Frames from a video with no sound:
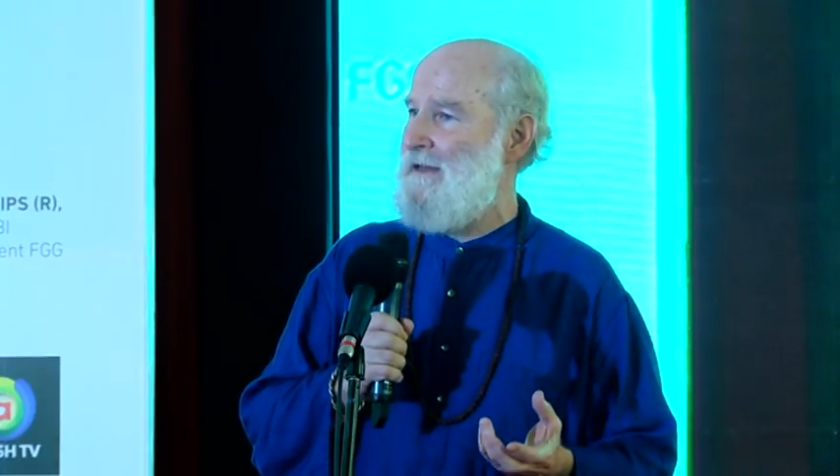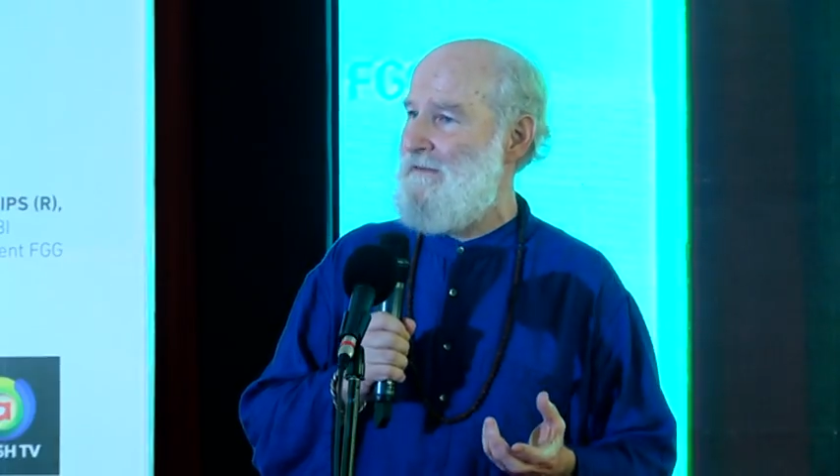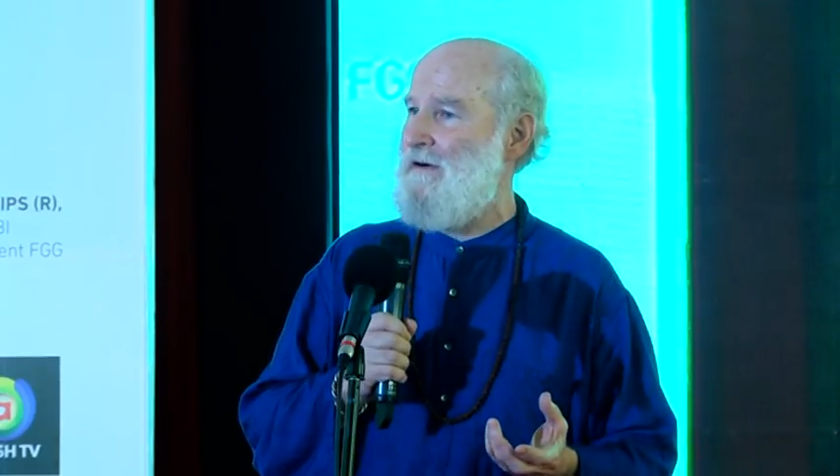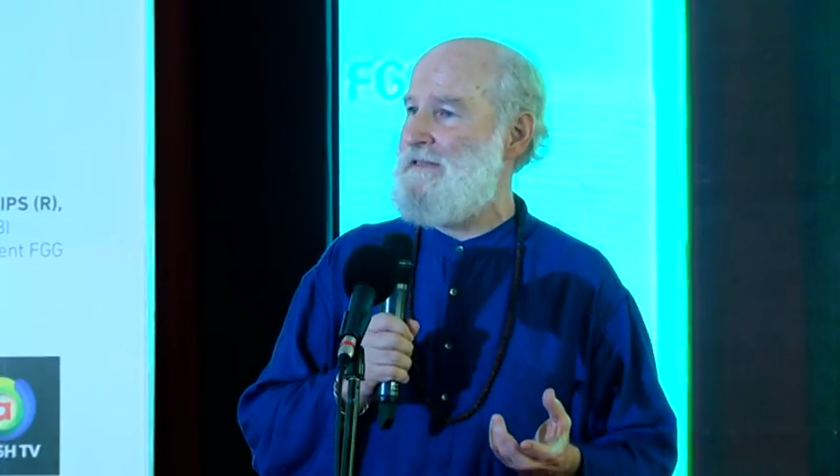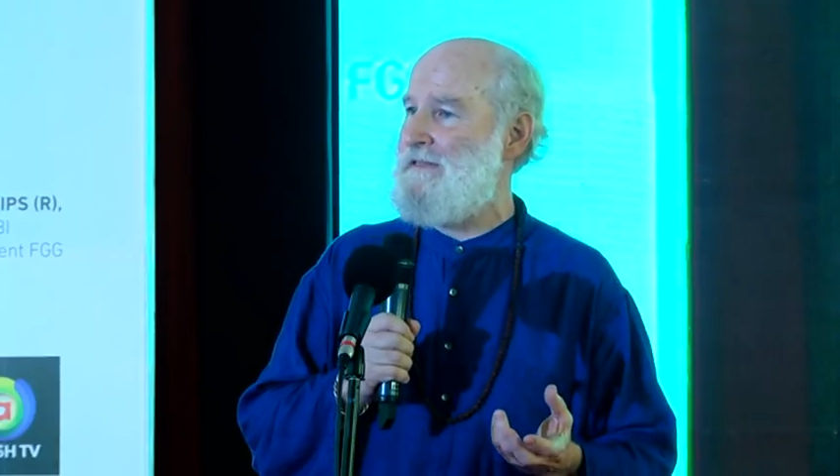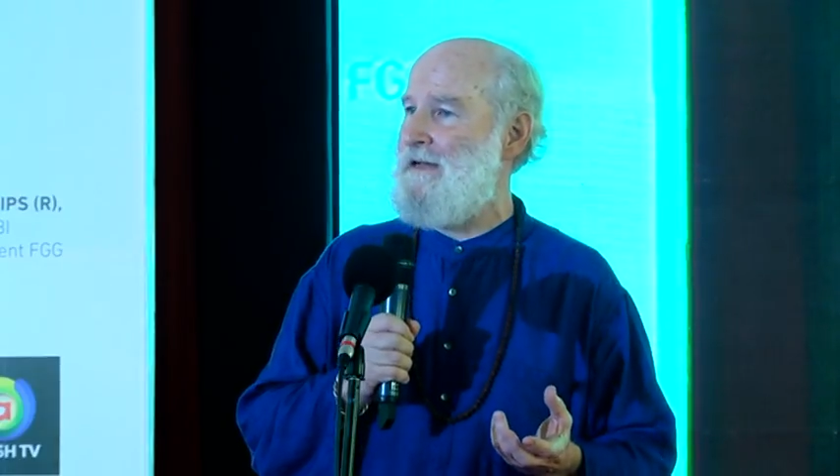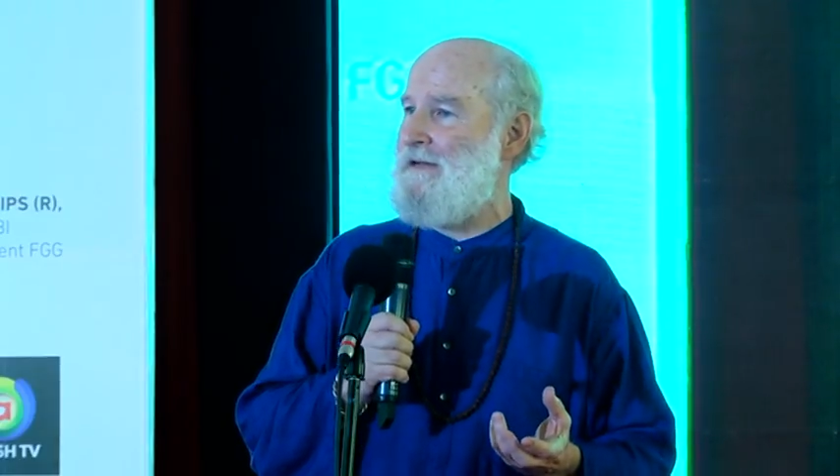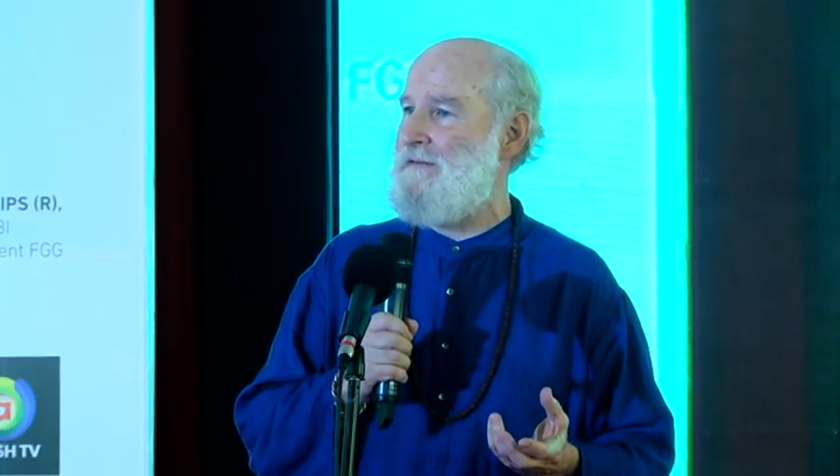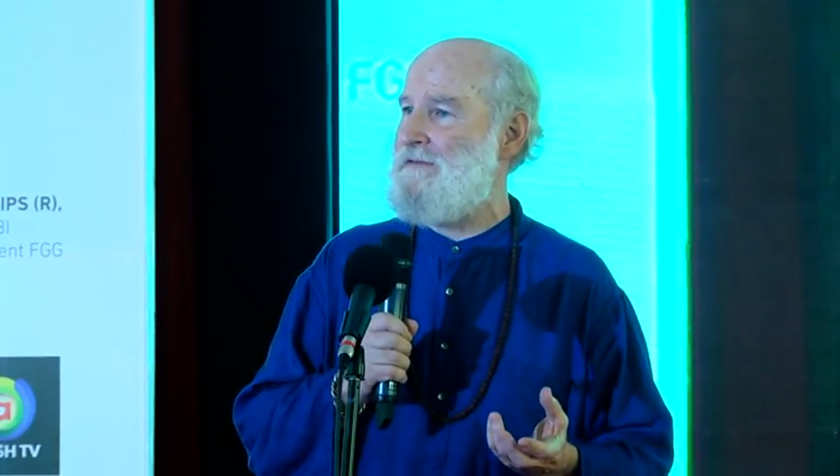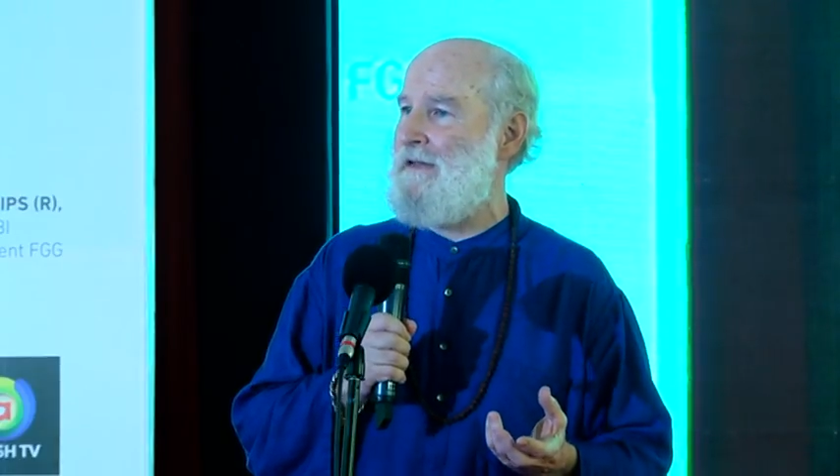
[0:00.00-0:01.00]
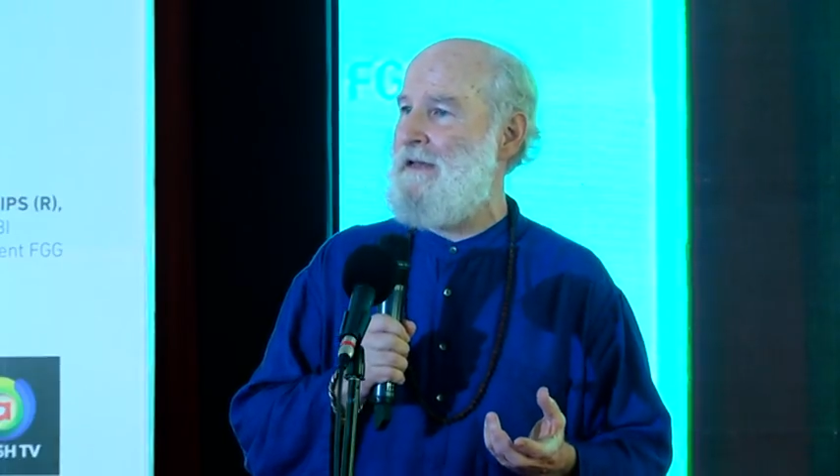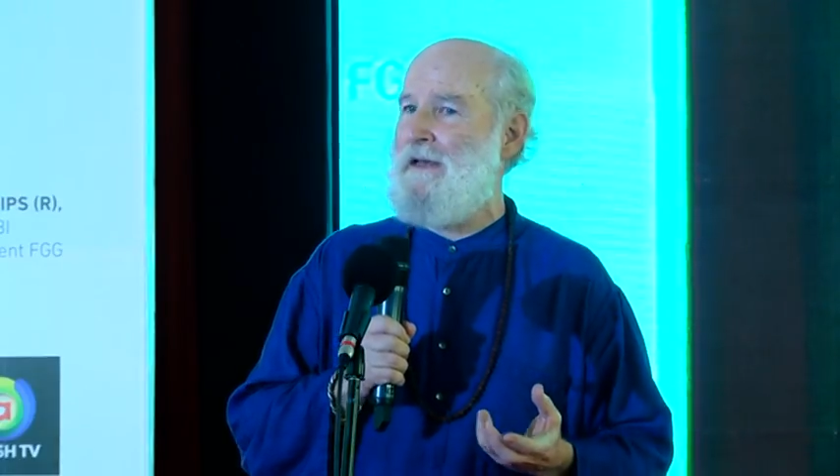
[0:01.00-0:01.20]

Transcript: of ourselves,